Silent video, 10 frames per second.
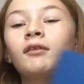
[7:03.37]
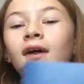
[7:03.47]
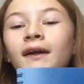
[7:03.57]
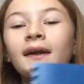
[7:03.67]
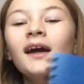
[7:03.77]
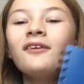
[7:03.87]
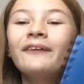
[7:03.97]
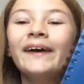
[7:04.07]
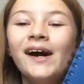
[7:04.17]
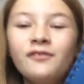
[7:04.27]
Right, the next
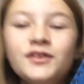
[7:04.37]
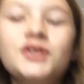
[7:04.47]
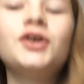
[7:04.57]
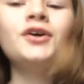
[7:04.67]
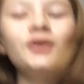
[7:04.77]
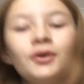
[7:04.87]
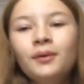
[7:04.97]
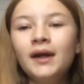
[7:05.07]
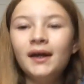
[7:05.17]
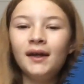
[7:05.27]
thing I have to show
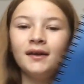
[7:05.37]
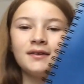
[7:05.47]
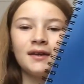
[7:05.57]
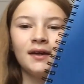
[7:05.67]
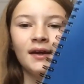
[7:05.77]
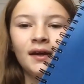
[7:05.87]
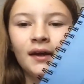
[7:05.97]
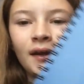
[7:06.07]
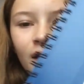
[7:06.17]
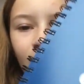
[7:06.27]
you is
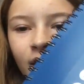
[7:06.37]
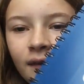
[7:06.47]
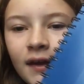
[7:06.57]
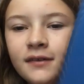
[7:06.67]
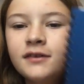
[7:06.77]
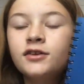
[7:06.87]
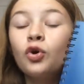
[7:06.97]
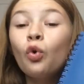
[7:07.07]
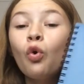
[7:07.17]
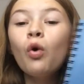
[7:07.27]
this
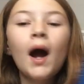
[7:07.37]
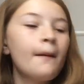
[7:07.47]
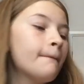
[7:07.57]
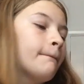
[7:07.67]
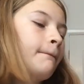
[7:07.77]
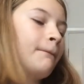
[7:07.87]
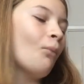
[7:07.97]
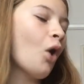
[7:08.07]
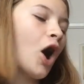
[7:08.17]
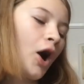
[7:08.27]
school
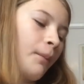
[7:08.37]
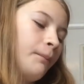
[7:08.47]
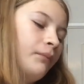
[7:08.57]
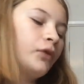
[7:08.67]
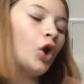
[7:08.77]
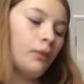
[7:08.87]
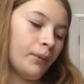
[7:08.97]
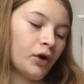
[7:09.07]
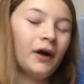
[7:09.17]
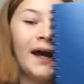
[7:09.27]
work
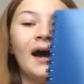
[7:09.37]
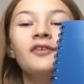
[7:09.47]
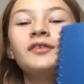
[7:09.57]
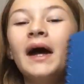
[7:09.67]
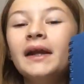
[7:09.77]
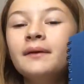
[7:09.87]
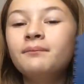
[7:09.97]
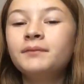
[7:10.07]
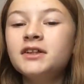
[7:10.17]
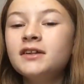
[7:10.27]
notebook I have, and
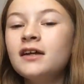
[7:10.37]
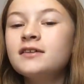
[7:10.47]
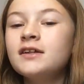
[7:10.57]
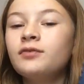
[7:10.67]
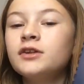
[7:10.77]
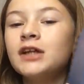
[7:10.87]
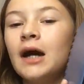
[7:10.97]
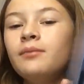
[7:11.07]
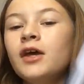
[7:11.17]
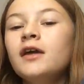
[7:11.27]
it just has different
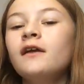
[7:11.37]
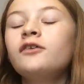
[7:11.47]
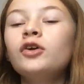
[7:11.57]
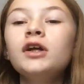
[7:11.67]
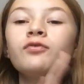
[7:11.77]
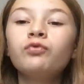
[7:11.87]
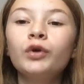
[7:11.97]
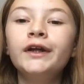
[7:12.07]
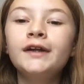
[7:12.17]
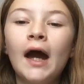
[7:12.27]
tabs. There's only
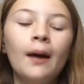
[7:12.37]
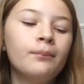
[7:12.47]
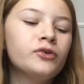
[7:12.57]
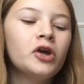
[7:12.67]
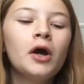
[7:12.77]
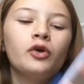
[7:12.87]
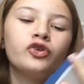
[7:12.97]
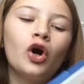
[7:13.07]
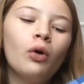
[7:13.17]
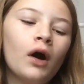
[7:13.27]
3 tabs.
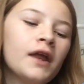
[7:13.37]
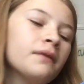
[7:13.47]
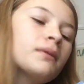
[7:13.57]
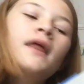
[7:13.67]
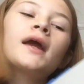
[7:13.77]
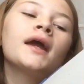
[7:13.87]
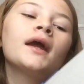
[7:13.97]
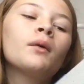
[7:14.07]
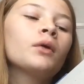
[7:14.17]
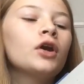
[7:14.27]
So I'm
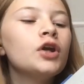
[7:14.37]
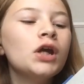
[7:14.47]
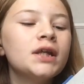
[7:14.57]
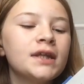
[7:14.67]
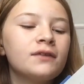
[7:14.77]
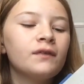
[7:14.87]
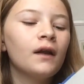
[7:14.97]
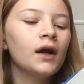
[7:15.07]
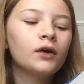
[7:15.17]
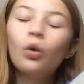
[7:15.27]
thinking I'm going to use this for
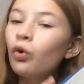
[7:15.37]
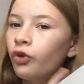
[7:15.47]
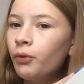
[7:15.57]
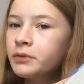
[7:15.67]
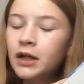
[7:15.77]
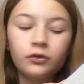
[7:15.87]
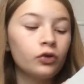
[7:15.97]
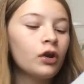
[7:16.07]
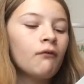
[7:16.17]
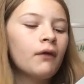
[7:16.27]
like course objects
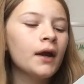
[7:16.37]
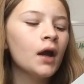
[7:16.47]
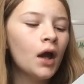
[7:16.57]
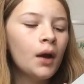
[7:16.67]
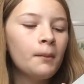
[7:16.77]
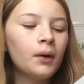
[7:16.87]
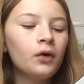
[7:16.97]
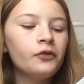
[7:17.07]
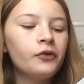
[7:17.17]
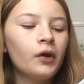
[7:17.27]
or something,
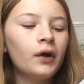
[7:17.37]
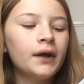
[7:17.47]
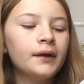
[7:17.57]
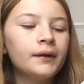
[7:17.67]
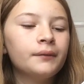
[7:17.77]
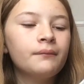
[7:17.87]
because like,